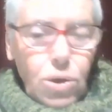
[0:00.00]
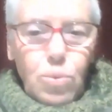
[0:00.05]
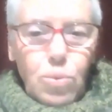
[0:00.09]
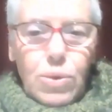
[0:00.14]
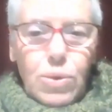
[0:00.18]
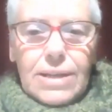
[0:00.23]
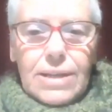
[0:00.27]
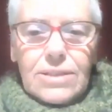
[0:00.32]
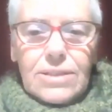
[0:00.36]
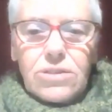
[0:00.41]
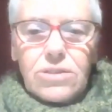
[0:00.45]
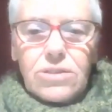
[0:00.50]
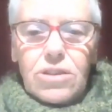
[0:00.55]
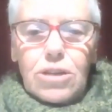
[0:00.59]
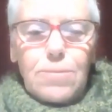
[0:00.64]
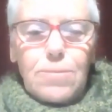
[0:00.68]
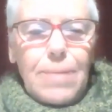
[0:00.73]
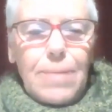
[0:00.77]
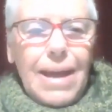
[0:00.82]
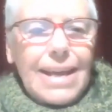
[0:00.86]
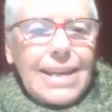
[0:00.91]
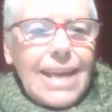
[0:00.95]
We're concerned
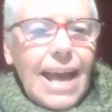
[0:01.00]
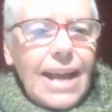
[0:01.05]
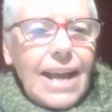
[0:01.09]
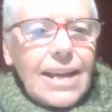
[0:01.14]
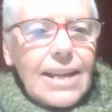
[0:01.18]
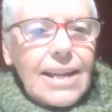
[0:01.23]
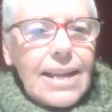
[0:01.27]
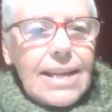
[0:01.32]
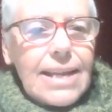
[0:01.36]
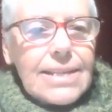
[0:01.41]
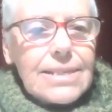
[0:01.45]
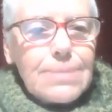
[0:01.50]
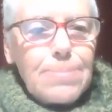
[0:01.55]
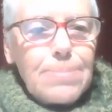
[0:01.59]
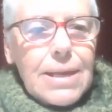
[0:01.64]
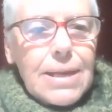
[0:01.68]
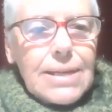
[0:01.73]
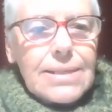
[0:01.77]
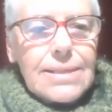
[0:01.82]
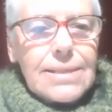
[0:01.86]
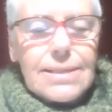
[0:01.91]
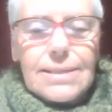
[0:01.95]
about young
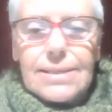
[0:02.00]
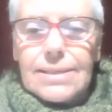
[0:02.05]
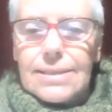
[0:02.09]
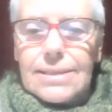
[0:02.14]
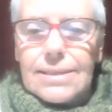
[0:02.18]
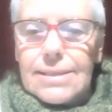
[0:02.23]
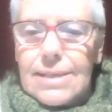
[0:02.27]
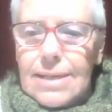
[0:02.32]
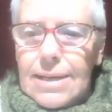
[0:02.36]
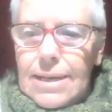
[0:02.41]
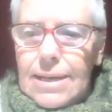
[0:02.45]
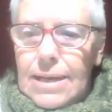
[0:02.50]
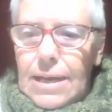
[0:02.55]
lesbians